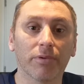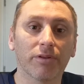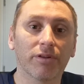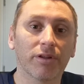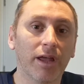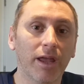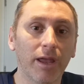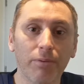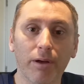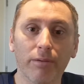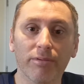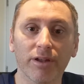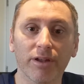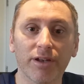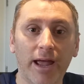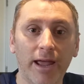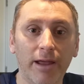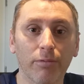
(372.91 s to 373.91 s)
Keep up to
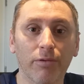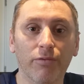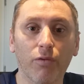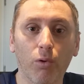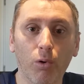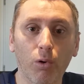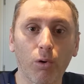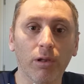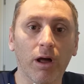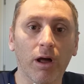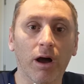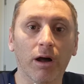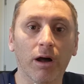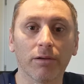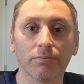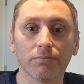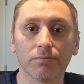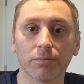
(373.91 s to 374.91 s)
date with all our
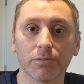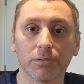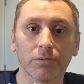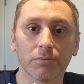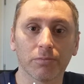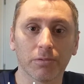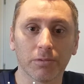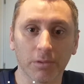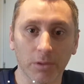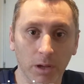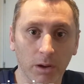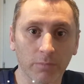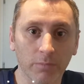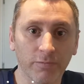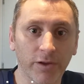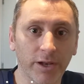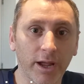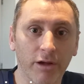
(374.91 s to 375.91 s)

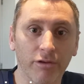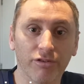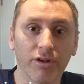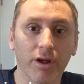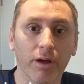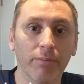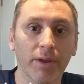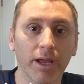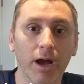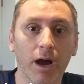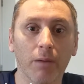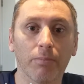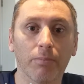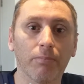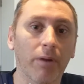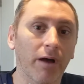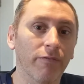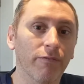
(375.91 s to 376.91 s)
videos coming up
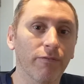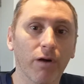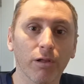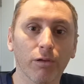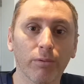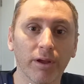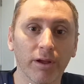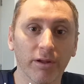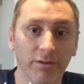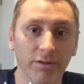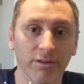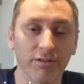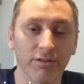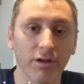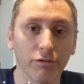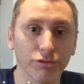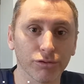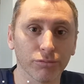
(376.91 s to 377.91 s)
by following us on
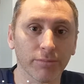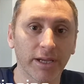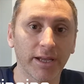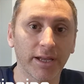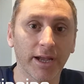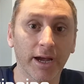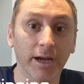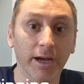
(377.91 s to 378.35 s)
social media,